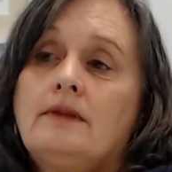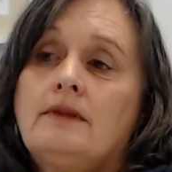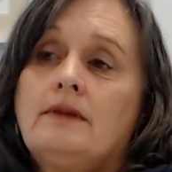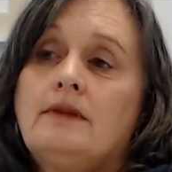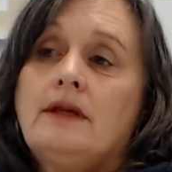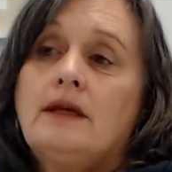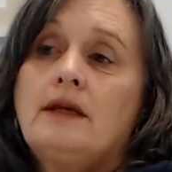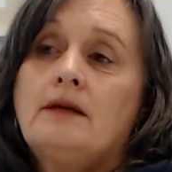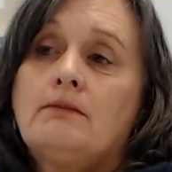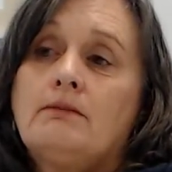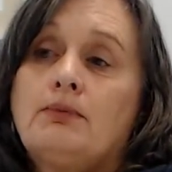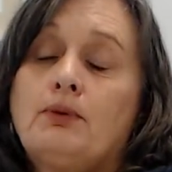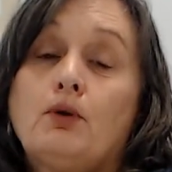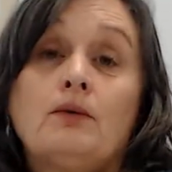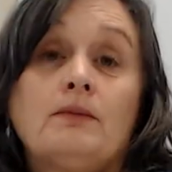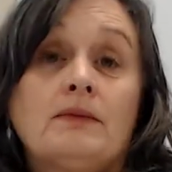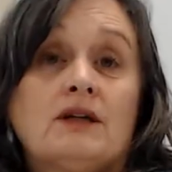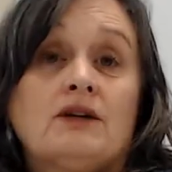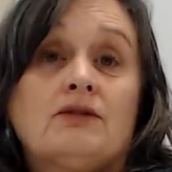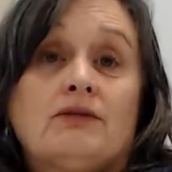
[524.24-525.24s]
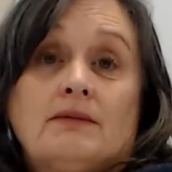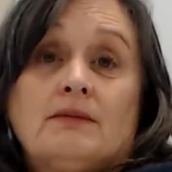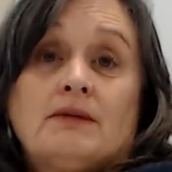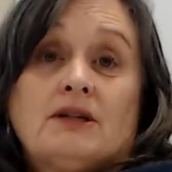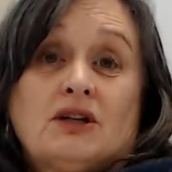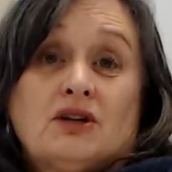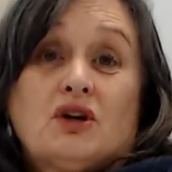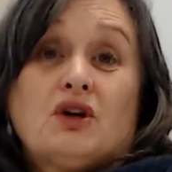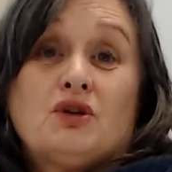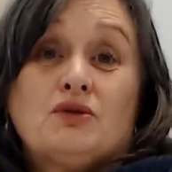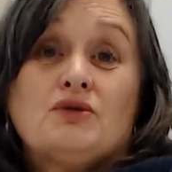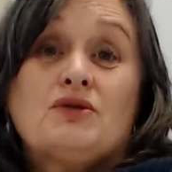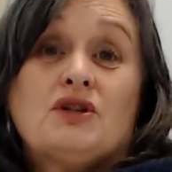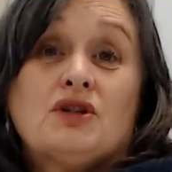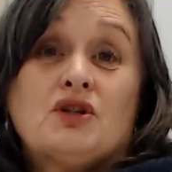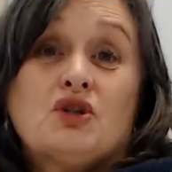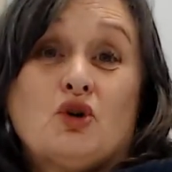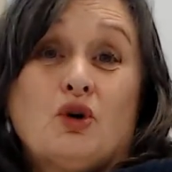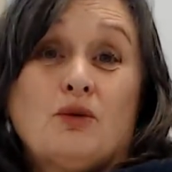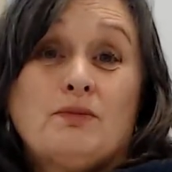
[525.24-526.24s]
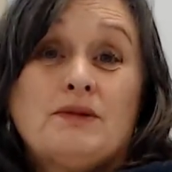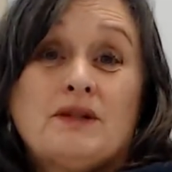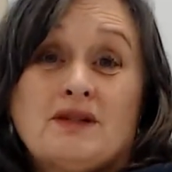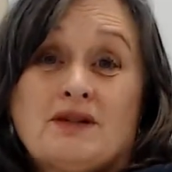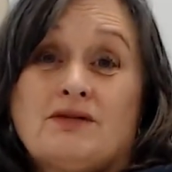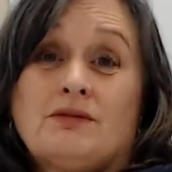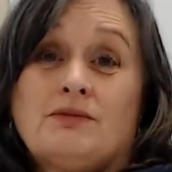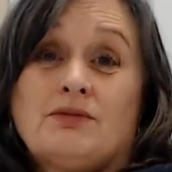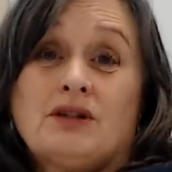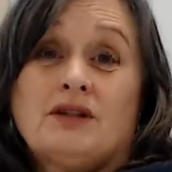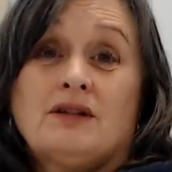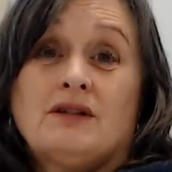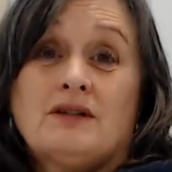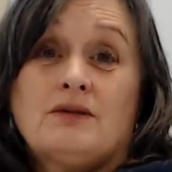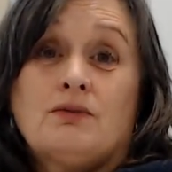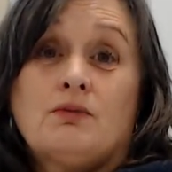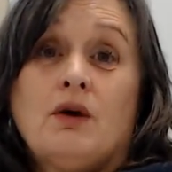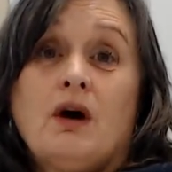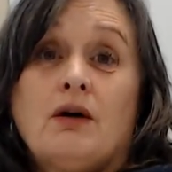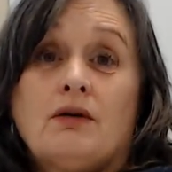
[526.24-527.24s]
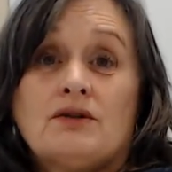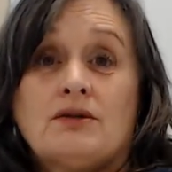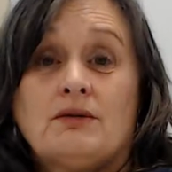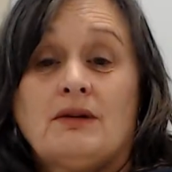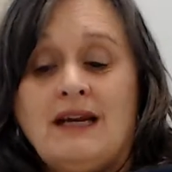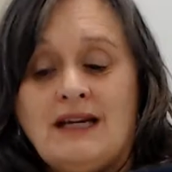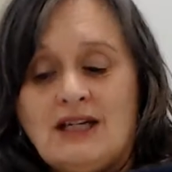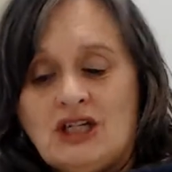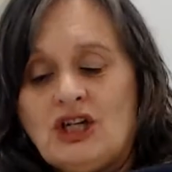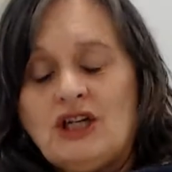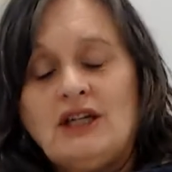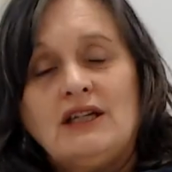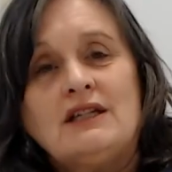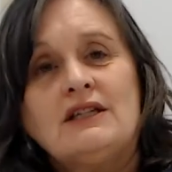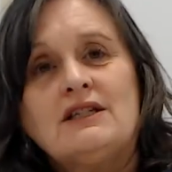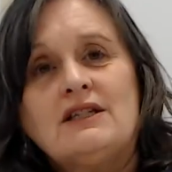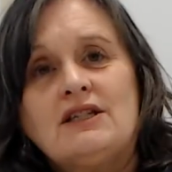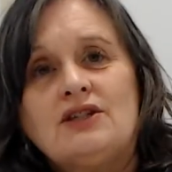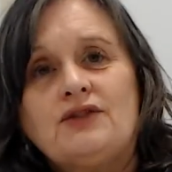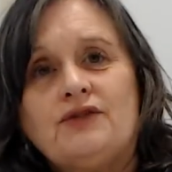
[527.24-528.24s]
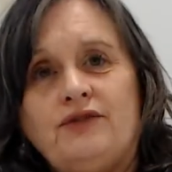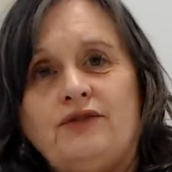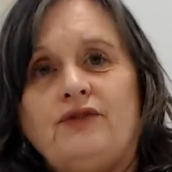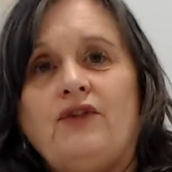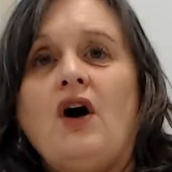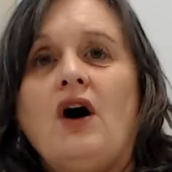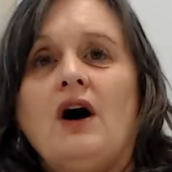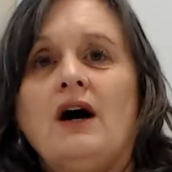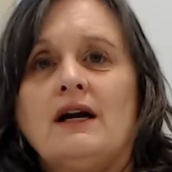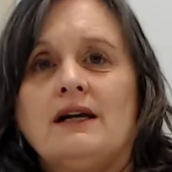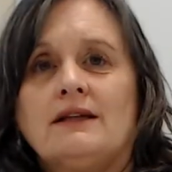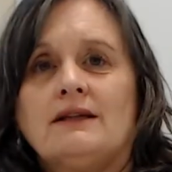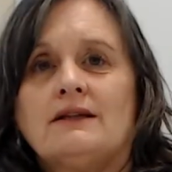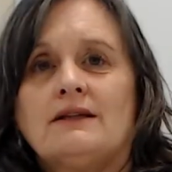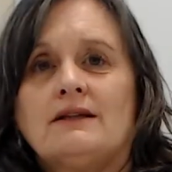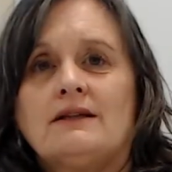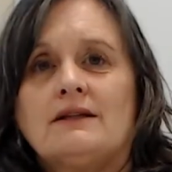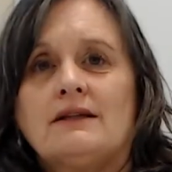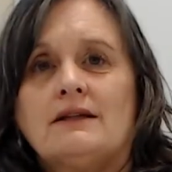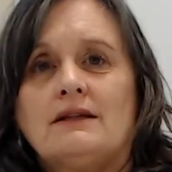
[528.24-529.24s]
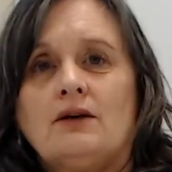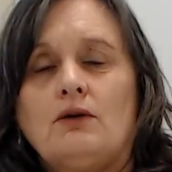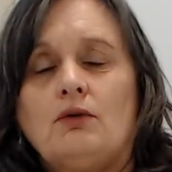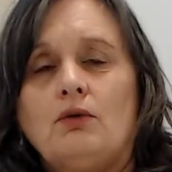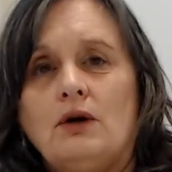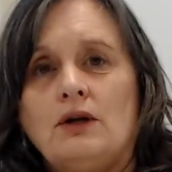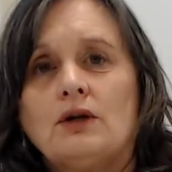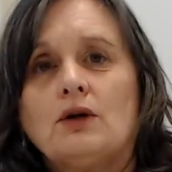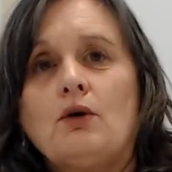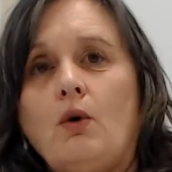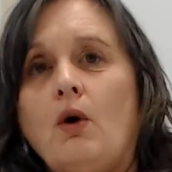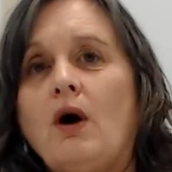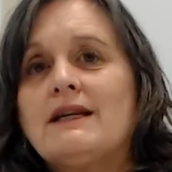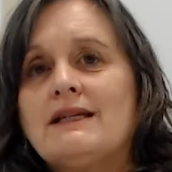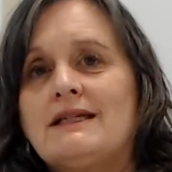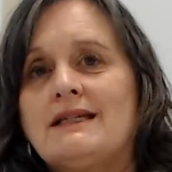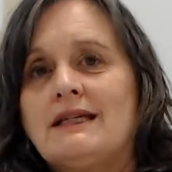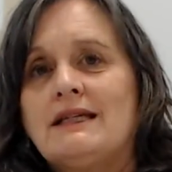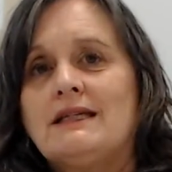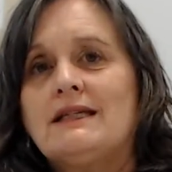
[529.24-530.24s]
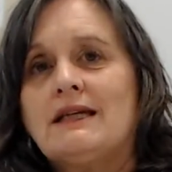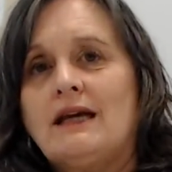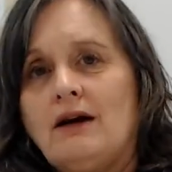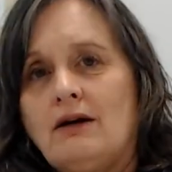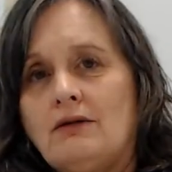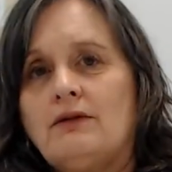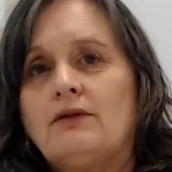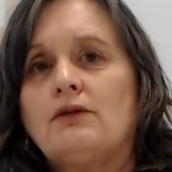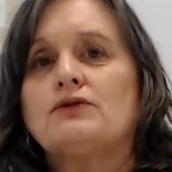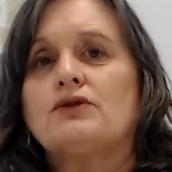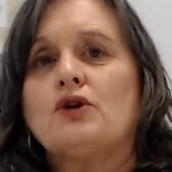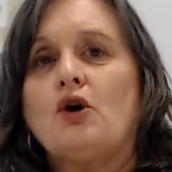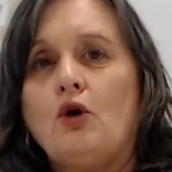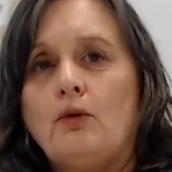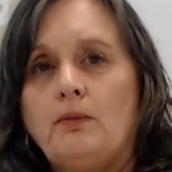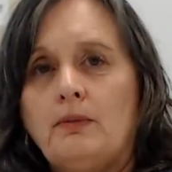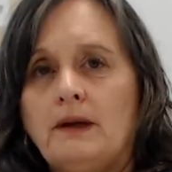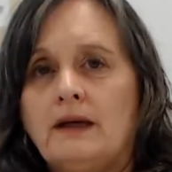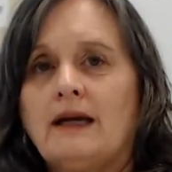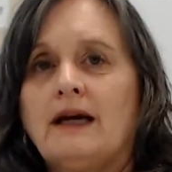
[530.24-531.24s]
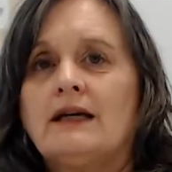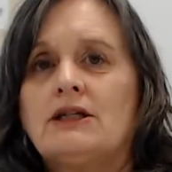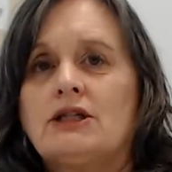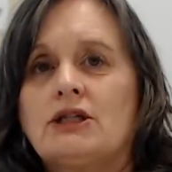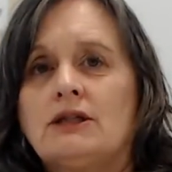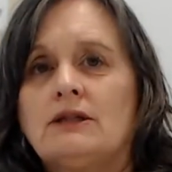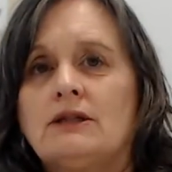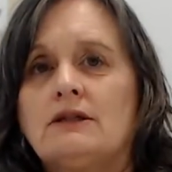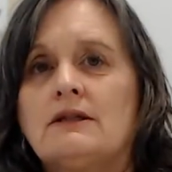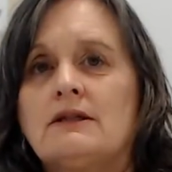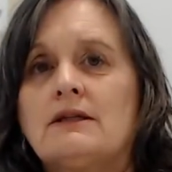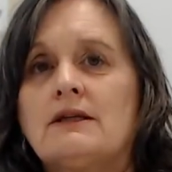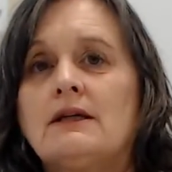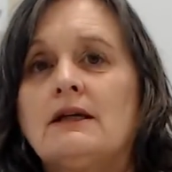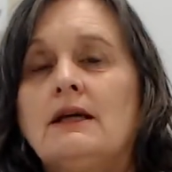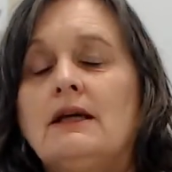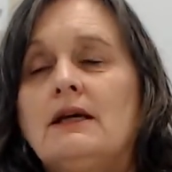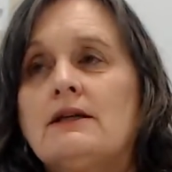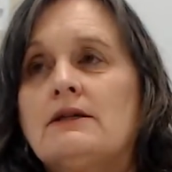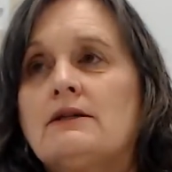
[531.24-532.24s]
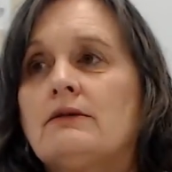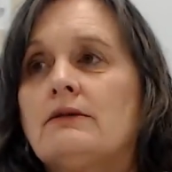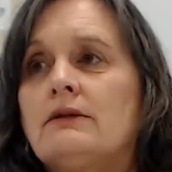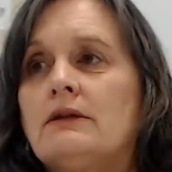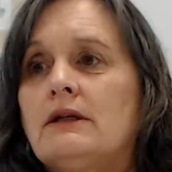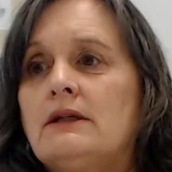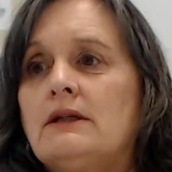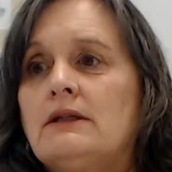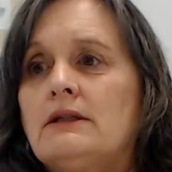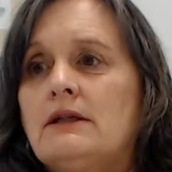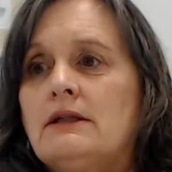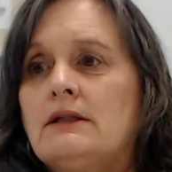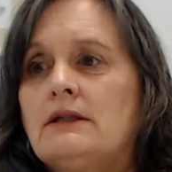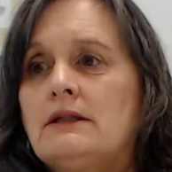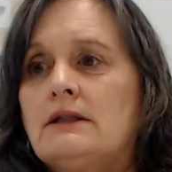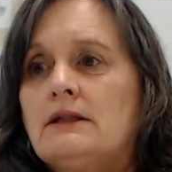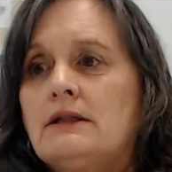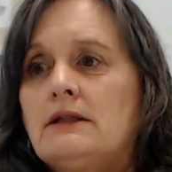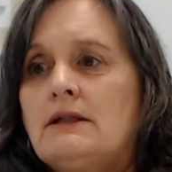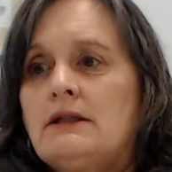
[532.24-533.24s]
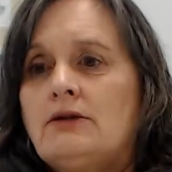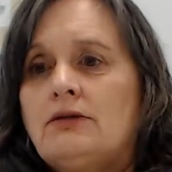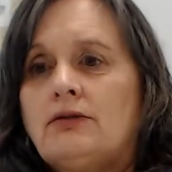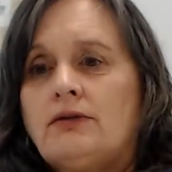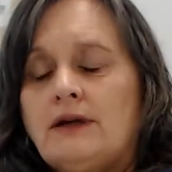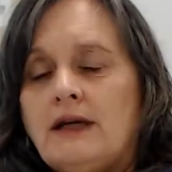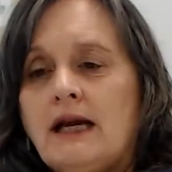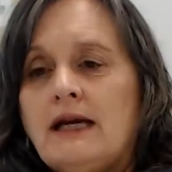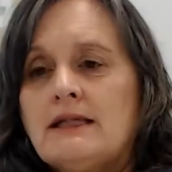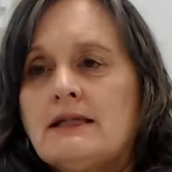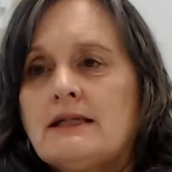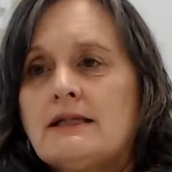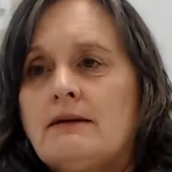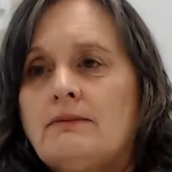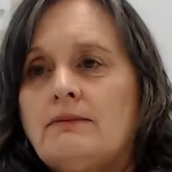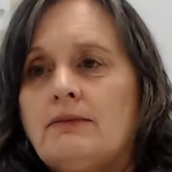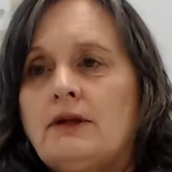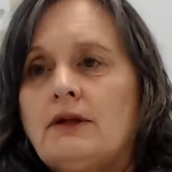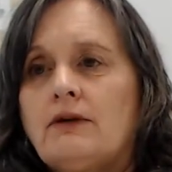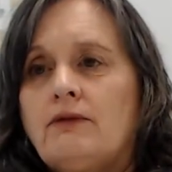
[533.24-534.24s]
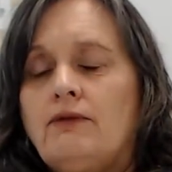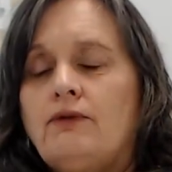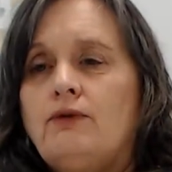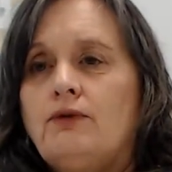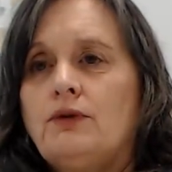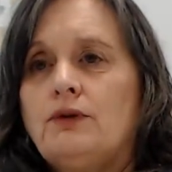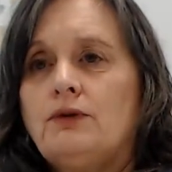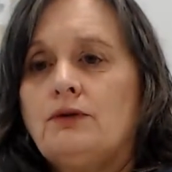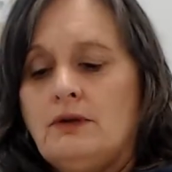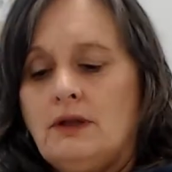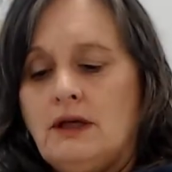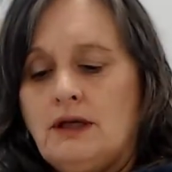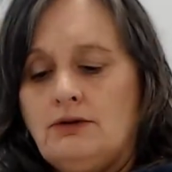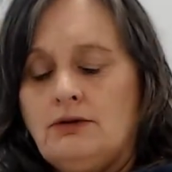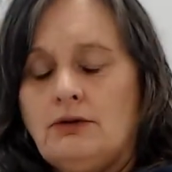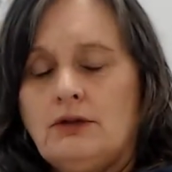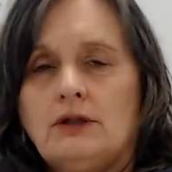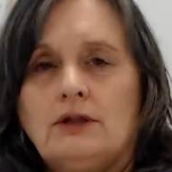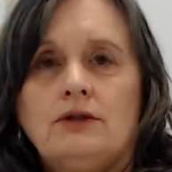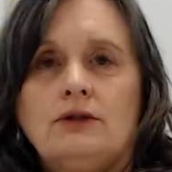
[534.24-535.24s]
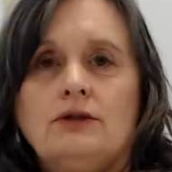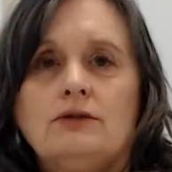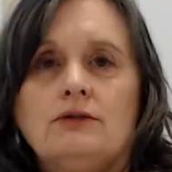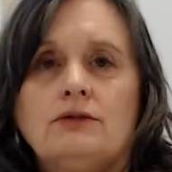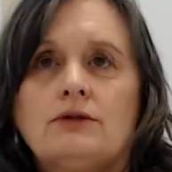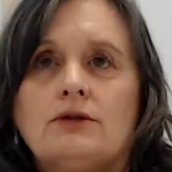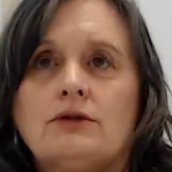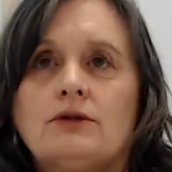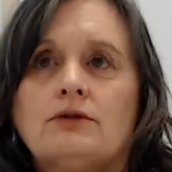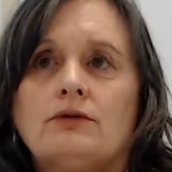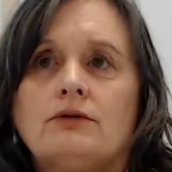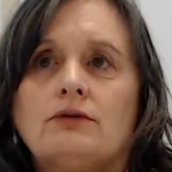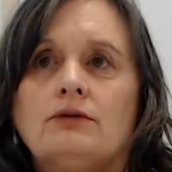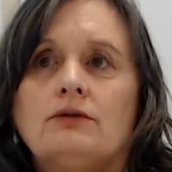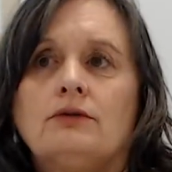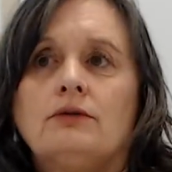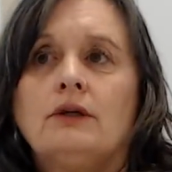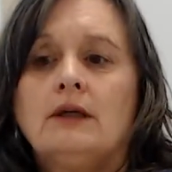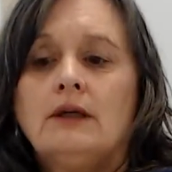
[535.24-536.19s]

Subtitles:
The employment agreement includes the job description as well, so it actually defines in quite detail those obligations. So it creates something for you that you can use to